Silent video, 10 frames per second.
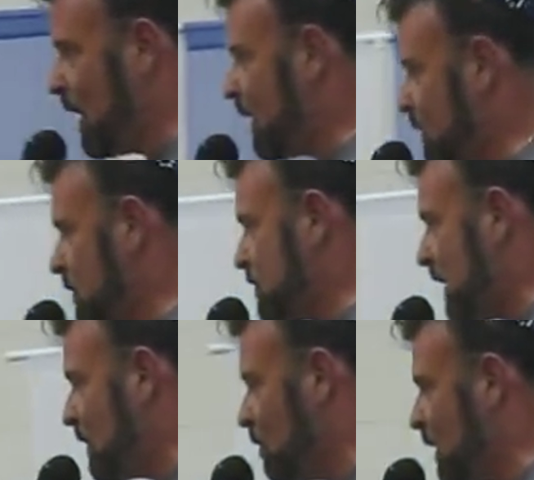I
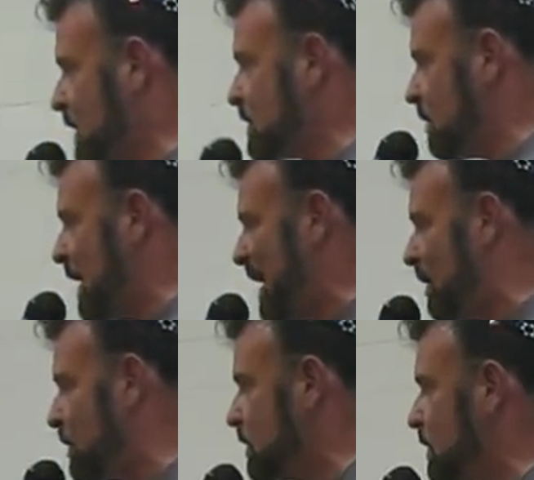understand what it's
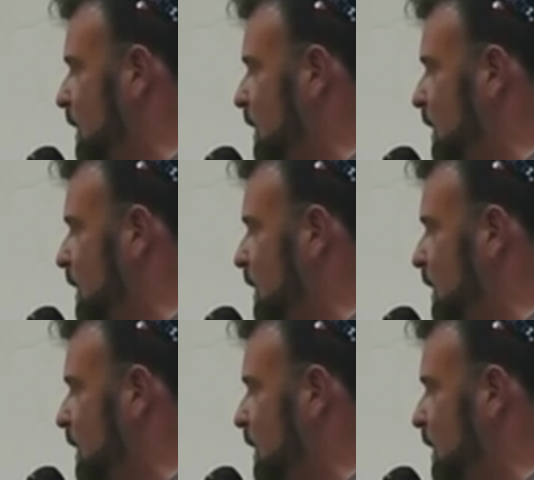about.